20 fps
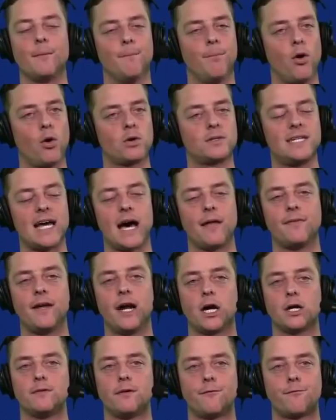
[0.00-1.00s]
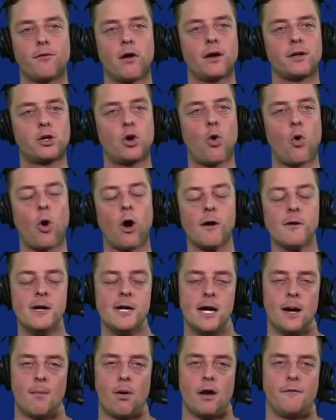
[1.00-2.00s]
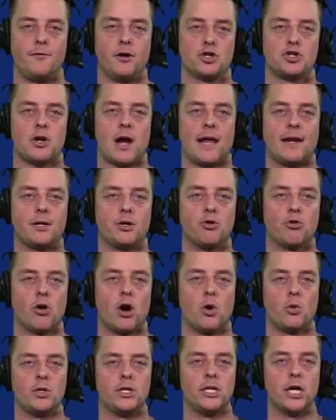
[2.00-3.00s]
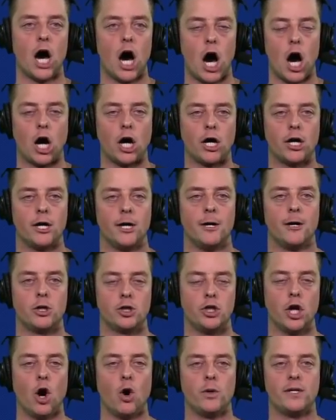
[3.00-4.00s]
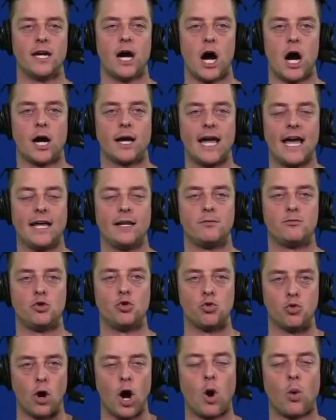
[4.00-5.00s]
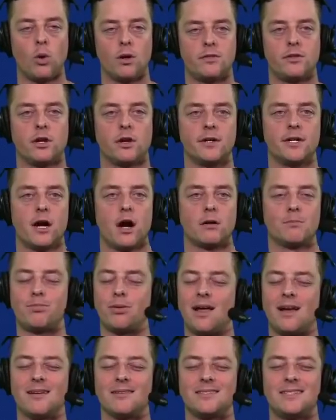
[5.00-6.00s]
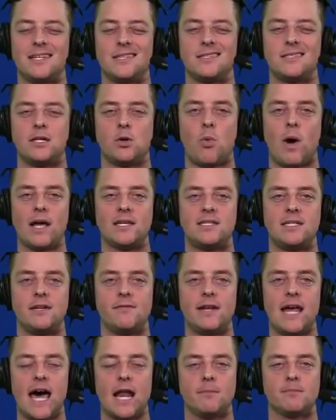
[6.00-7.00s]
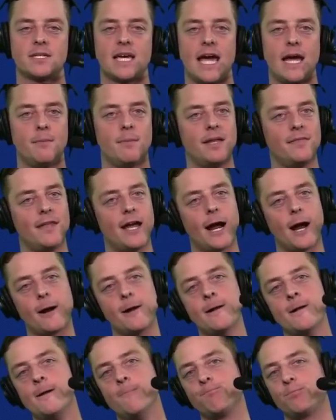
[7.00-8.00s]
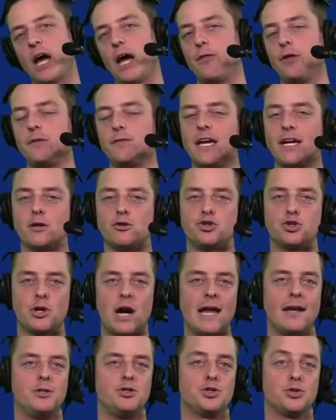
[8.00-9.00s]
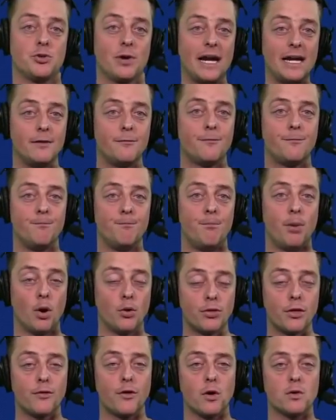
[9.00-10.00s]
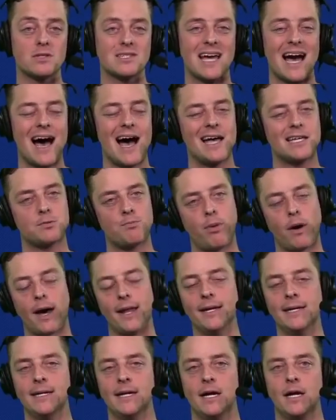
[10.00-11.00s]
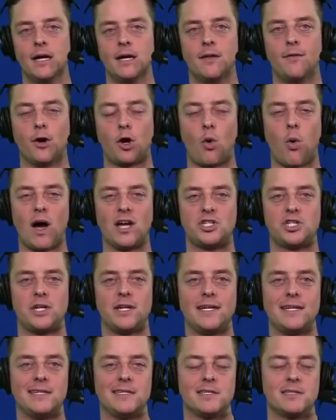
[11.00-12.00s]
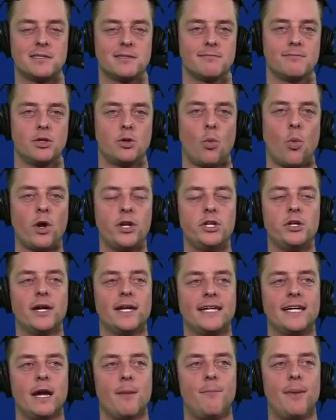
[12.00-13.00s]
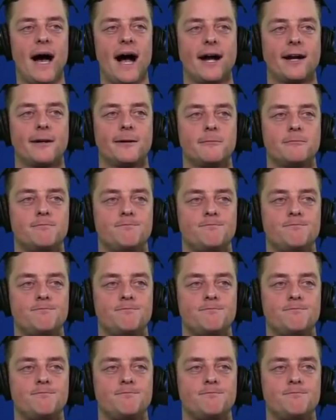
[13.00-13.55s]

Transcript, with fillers: of bulk down there in the front court. But if you're trying to grow young, go young and grow with your young players. Didn't see why Steven Adams came in there. I think they could try to trade both of those guys, but the question is, what are you going to get back?